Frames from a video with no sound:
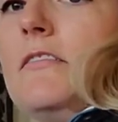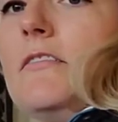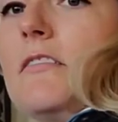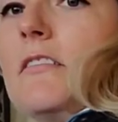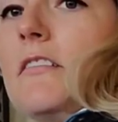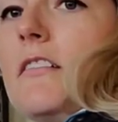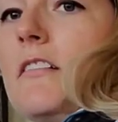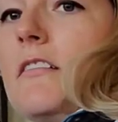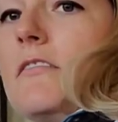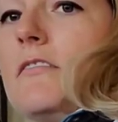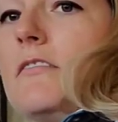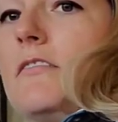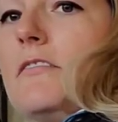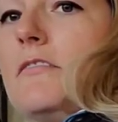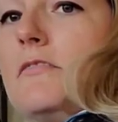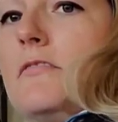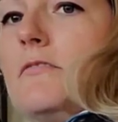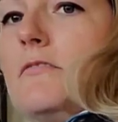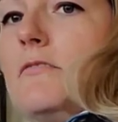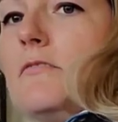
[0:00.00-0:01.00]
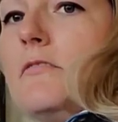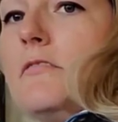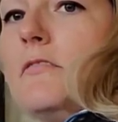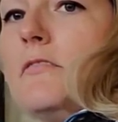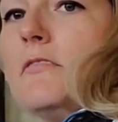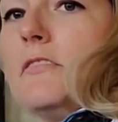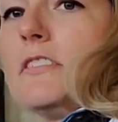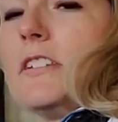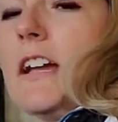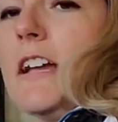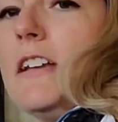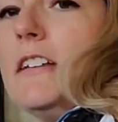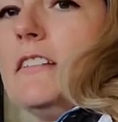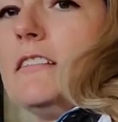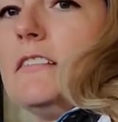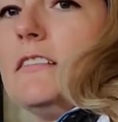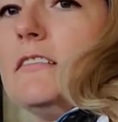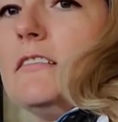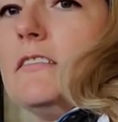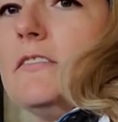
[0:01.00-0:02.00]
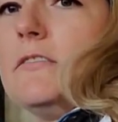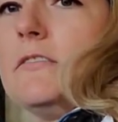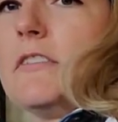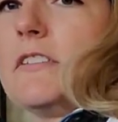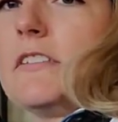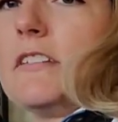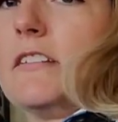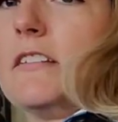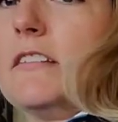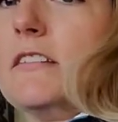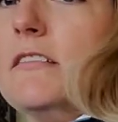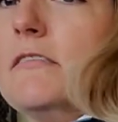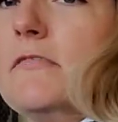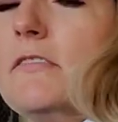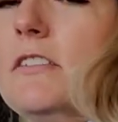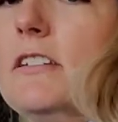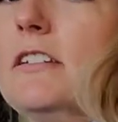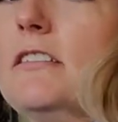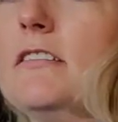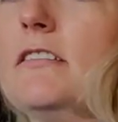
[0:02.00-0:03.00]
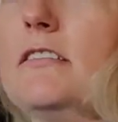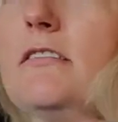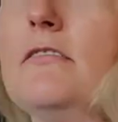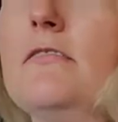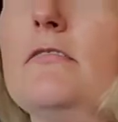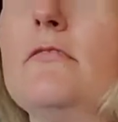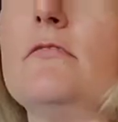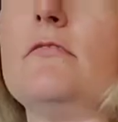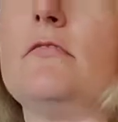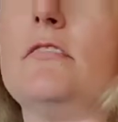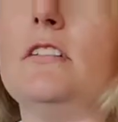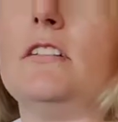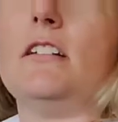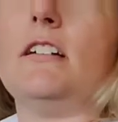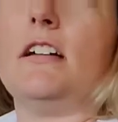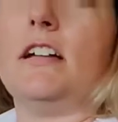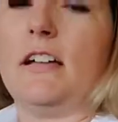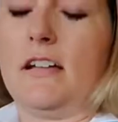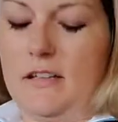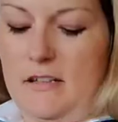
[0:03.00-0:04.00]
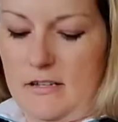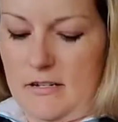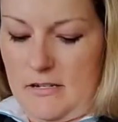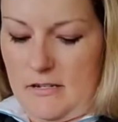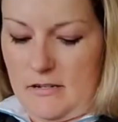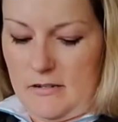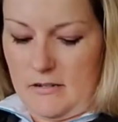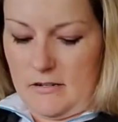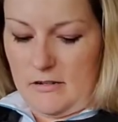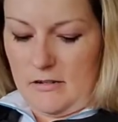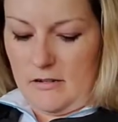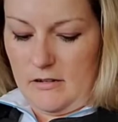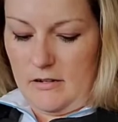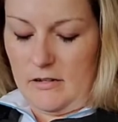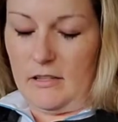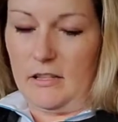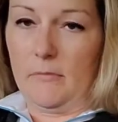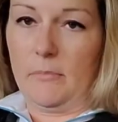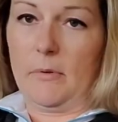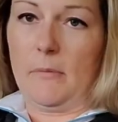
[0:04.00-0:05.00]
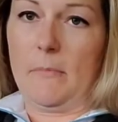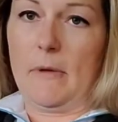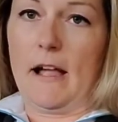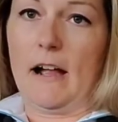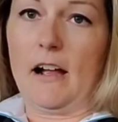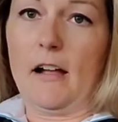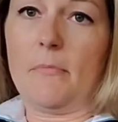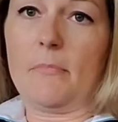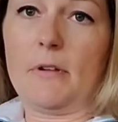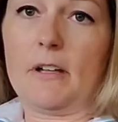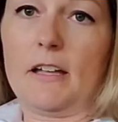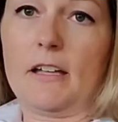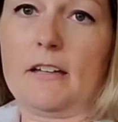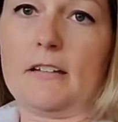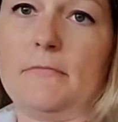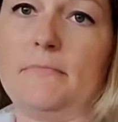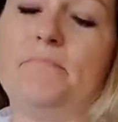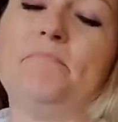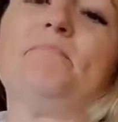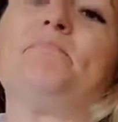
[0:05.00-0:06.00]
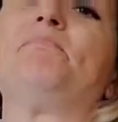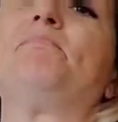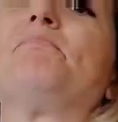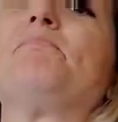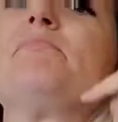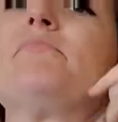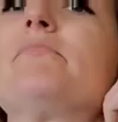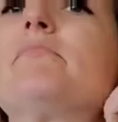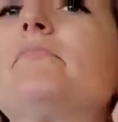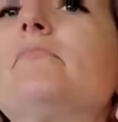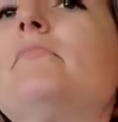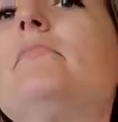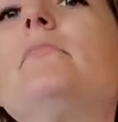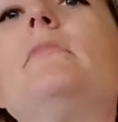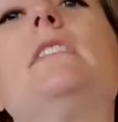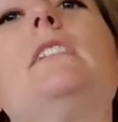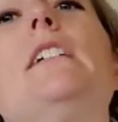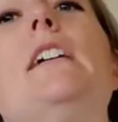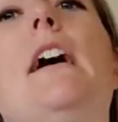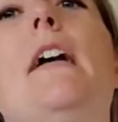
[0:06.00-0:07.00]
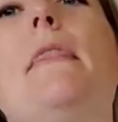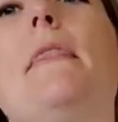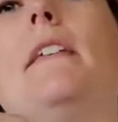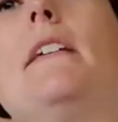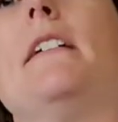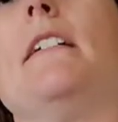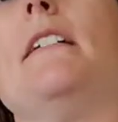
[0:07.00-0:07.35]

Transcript: you can undo, tighten, loosen if you need to, and clip them back up again. And